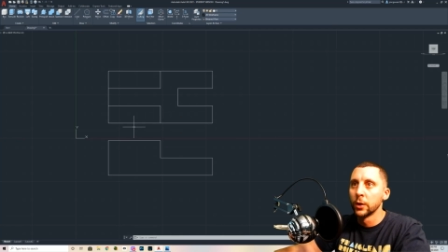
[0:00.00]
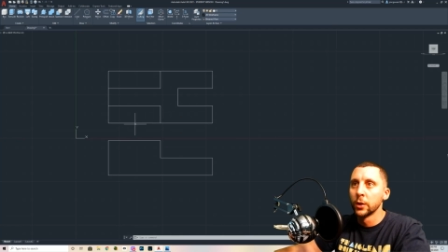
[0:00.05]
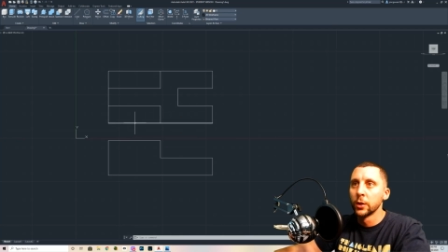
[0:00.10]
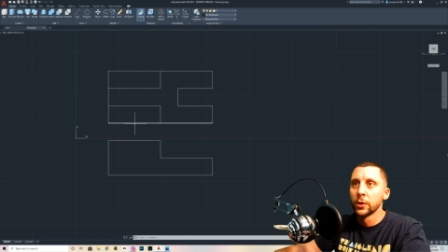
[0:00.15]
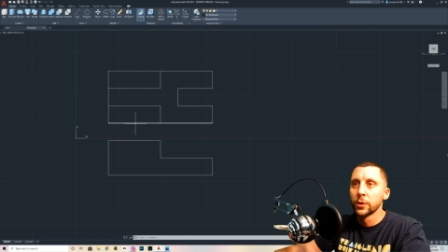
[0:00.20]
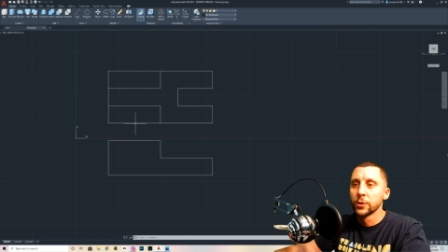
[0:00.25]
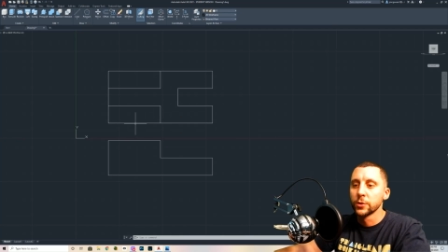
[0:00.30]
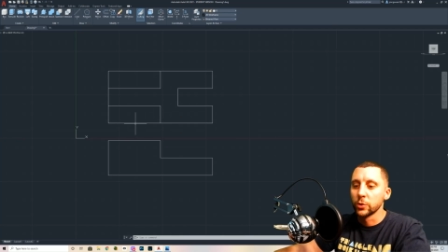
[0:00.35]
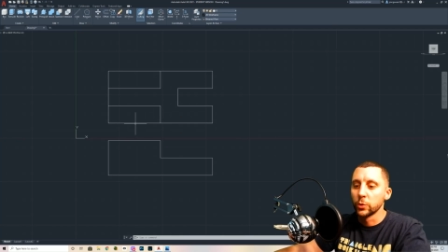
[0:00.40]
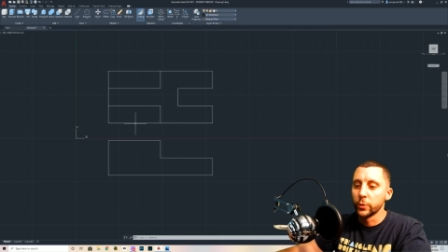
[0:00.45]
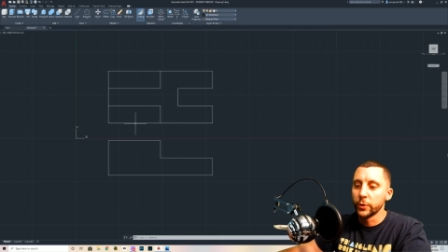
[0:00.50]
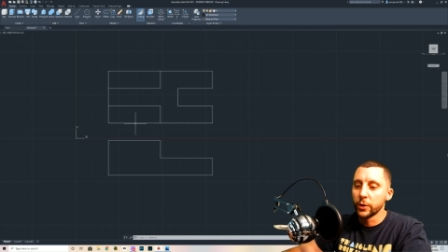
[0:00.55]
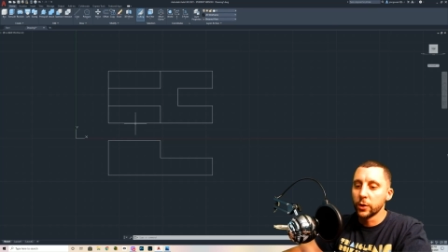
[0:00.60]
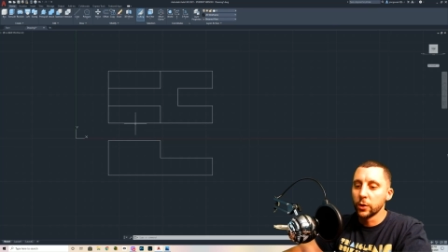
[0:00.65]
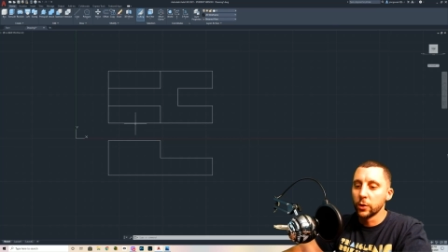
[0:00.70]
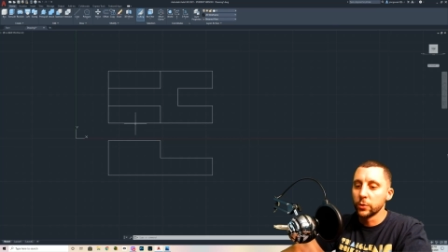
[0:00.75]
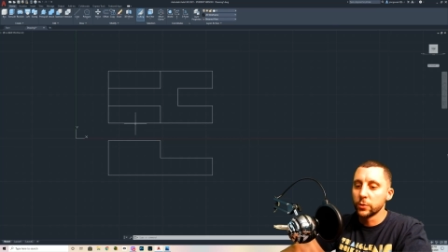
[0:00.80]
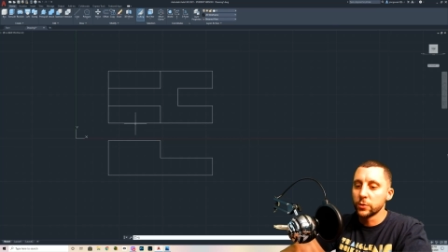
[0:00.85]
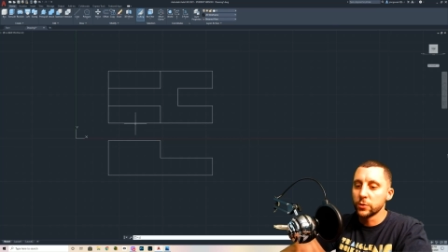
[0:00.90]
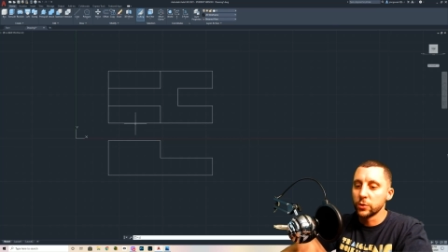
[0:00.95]
so we
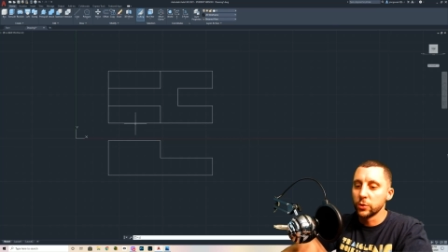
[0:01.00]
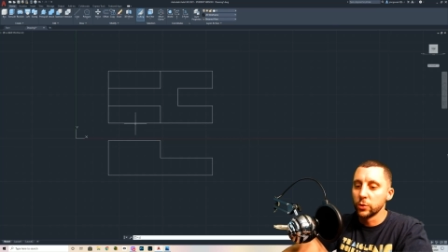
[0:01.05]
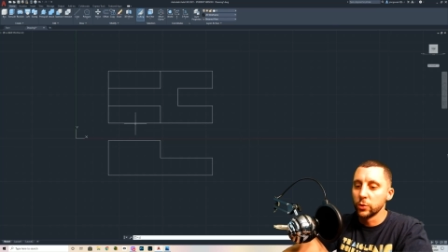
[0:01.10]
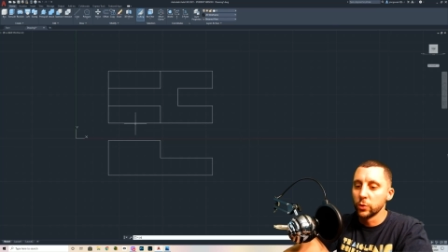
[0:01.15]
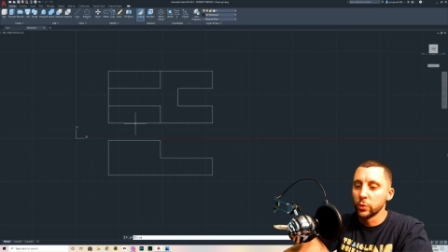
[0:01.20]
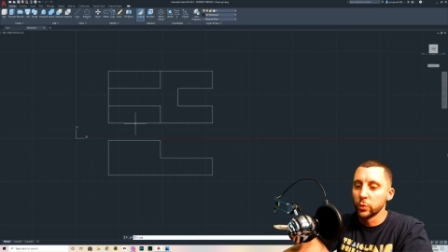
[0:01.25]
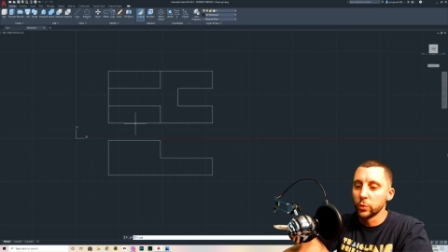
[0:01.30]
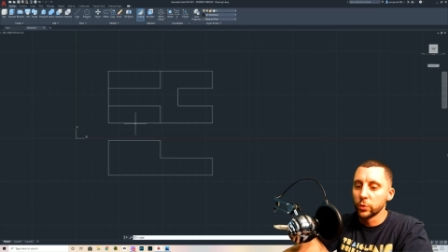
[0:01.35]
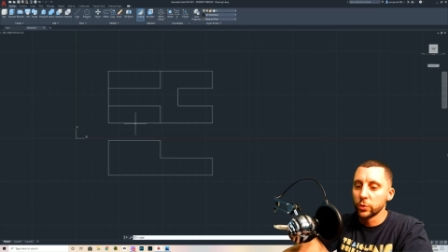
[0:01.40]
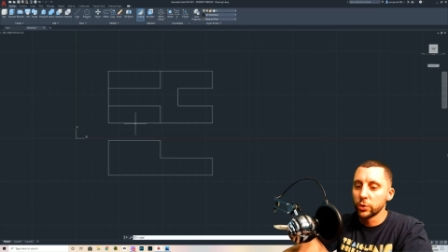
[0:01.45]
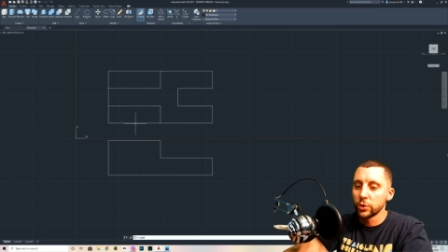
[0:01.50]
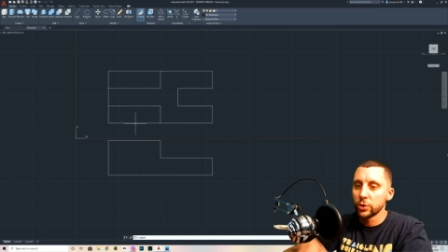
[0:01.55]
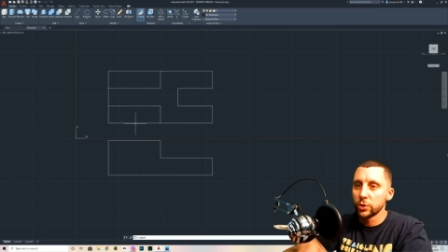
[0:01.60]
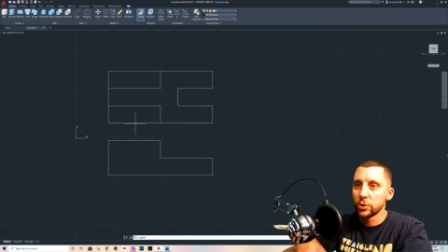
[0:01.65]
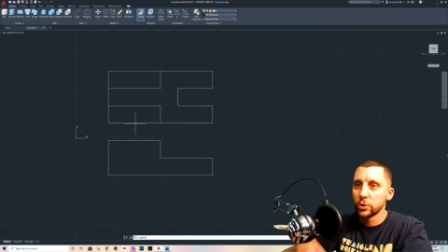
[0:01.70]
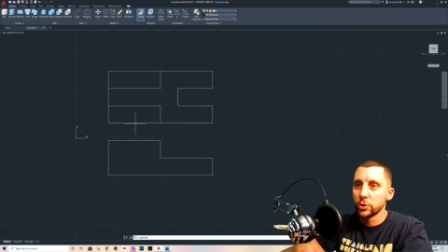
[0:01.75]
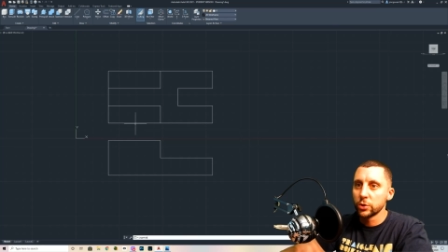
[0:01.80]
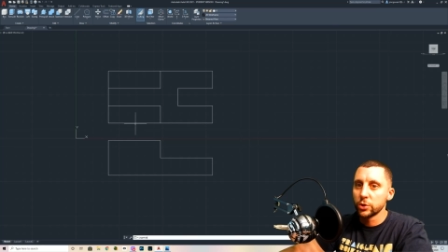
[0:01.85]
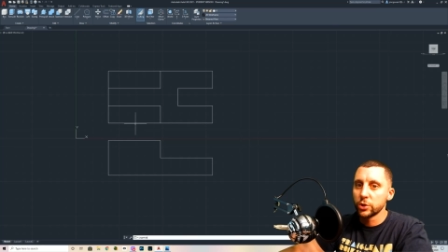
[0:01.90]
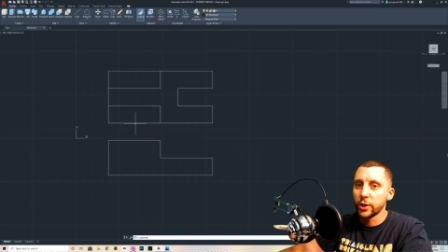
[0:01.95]
go to
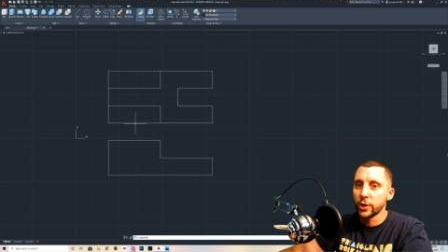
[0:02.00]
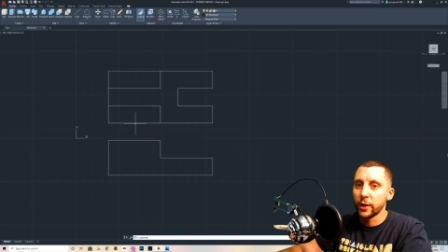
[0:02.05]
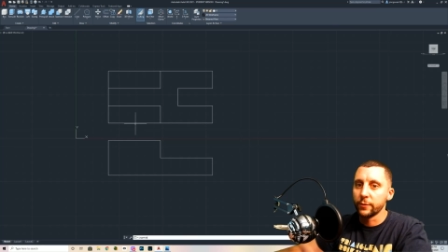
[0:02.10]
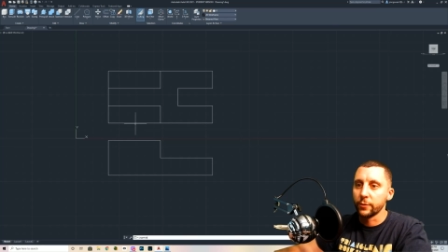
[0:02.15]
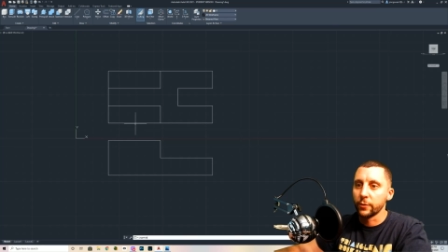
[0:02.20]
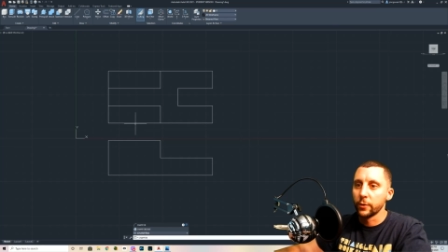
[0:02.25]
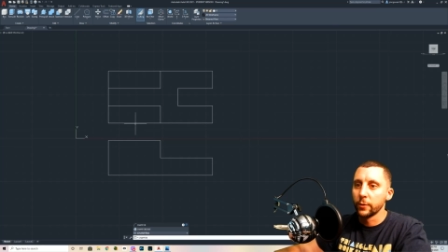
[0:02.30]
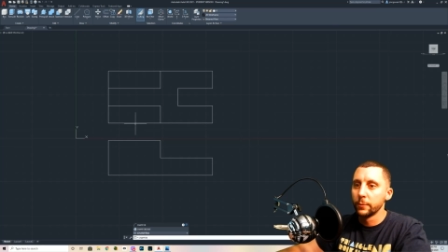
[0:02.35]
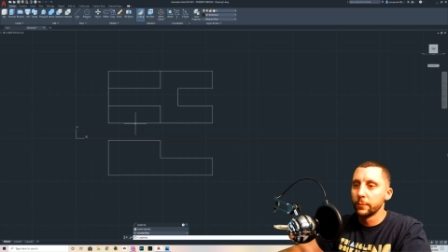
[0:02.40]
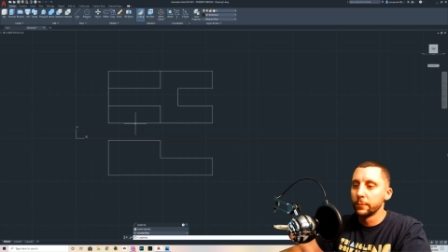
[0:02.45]
chamfer,